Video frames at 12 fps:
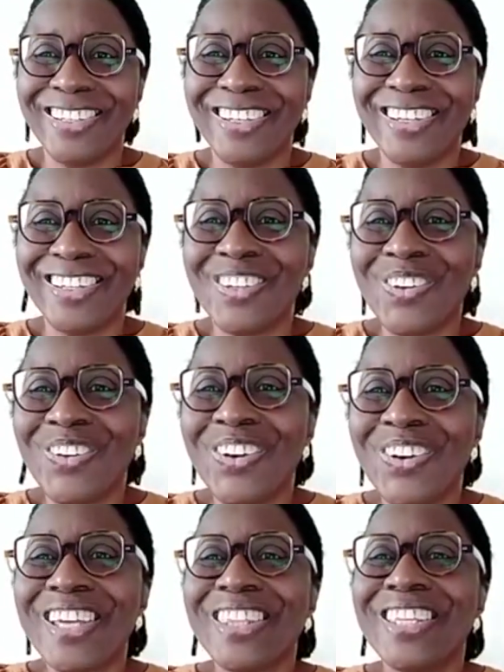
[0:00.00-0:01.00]
You know,
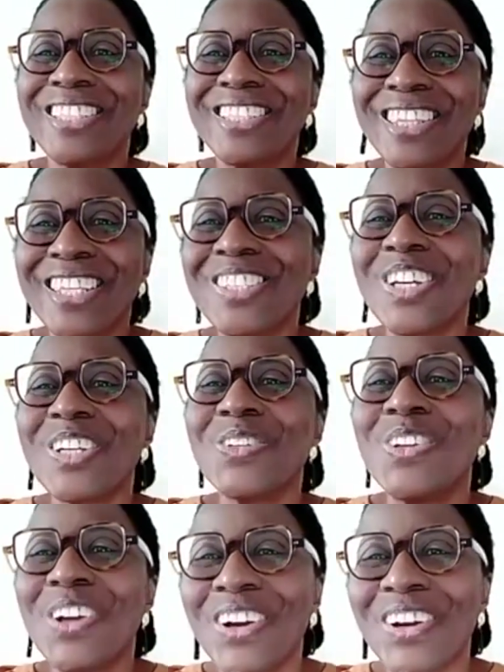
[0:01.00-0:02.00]
these are things that you
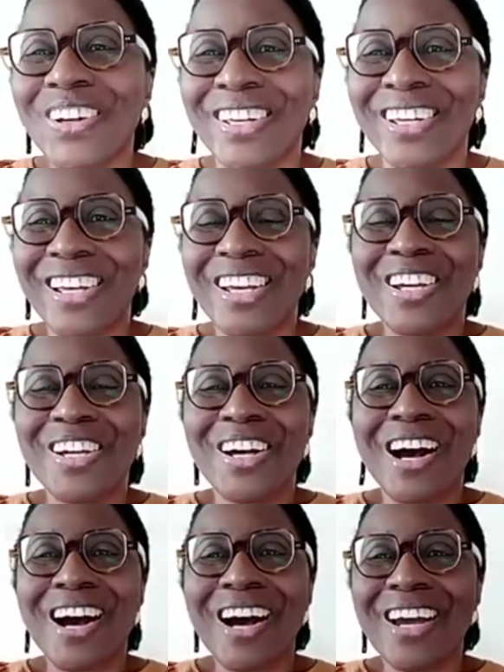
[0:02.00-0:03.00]
learn.
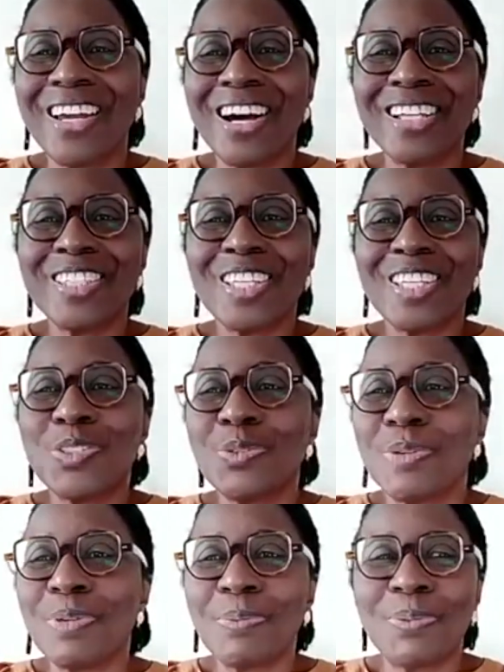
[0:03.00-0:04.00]
I say to
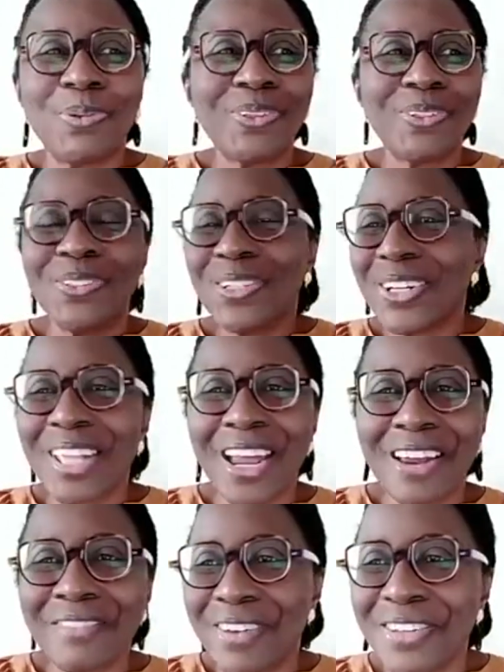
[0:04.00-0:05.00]
people, you learn
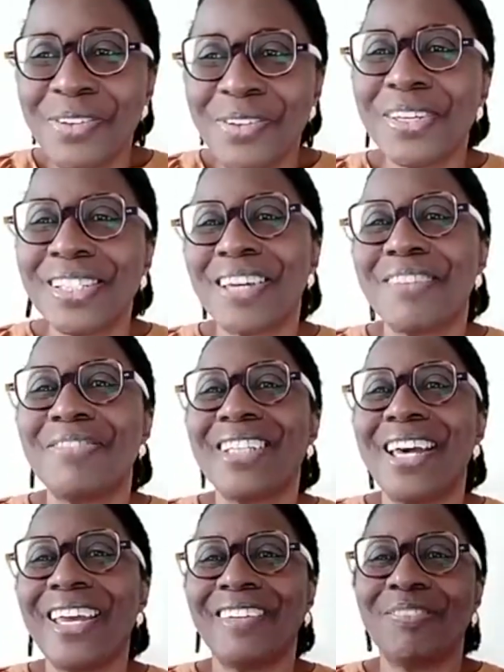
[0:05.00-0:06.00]
new things every
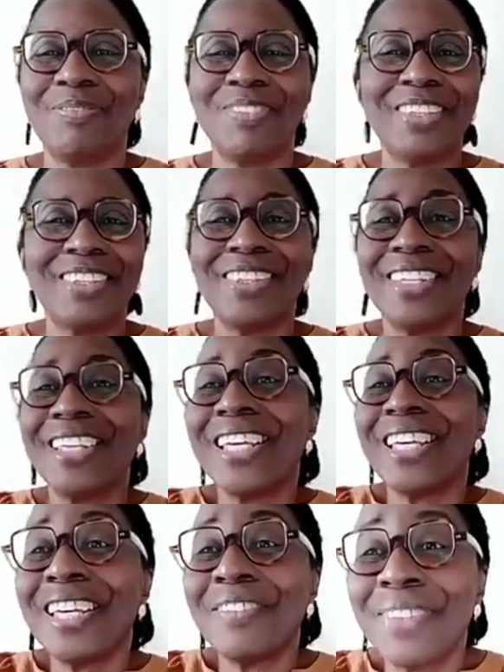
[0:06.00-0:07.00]
day.
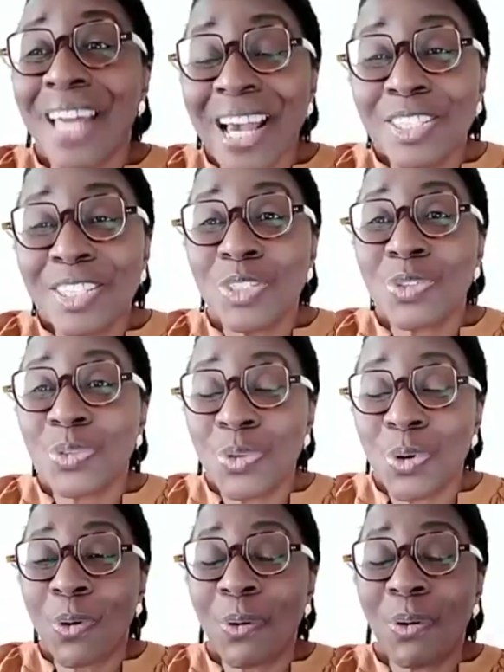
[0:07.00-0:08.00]
If that's
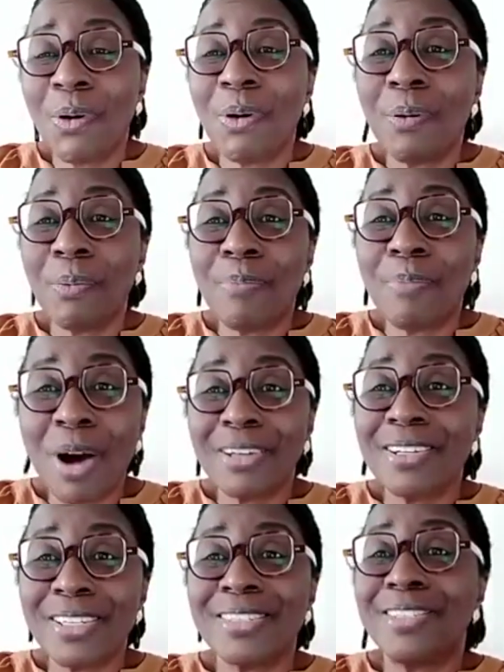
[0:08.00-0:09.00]
your
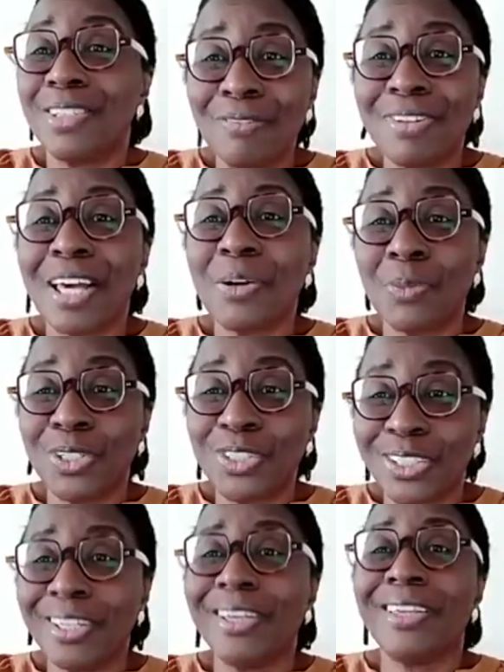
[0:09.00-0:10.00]
partner's love language,
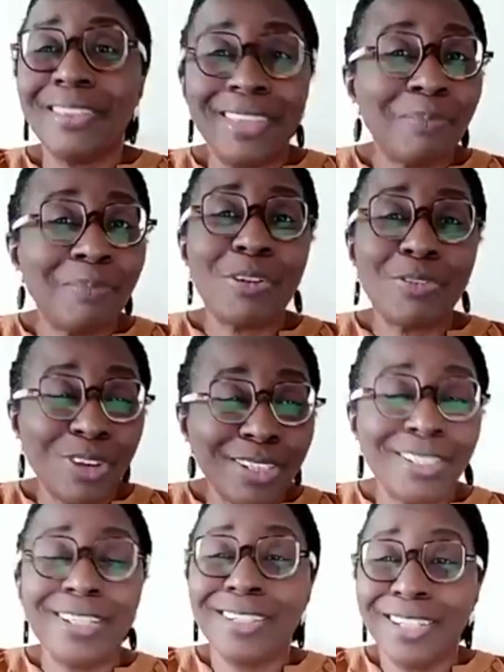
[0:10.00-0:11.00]
then my friend,
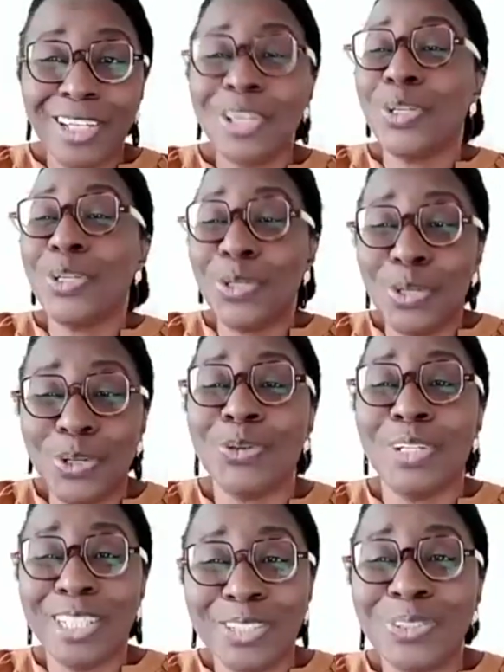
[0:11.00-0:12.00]

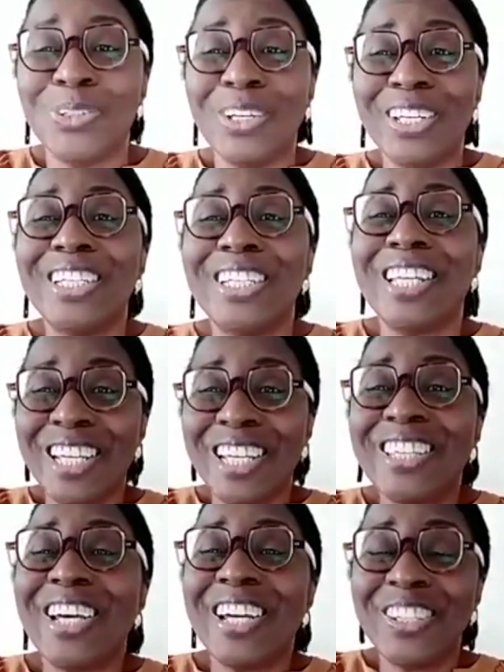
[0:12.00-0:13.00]

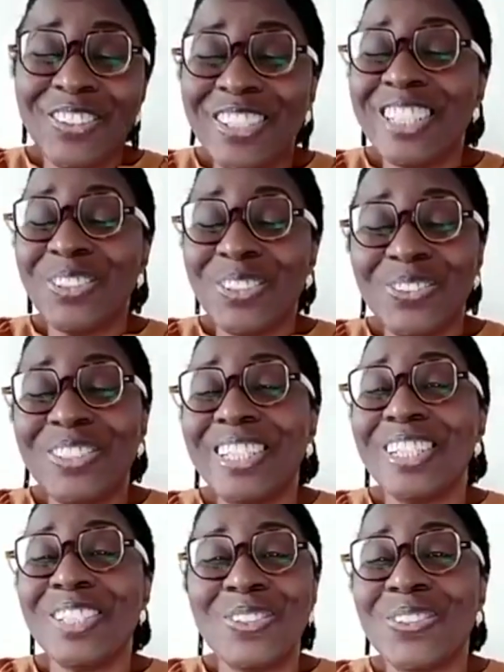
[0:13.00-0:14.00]
then you really do
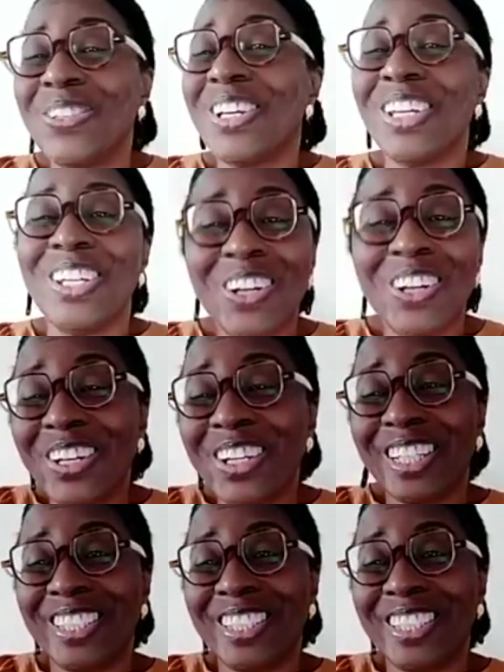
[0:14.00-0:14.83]
need to learn it.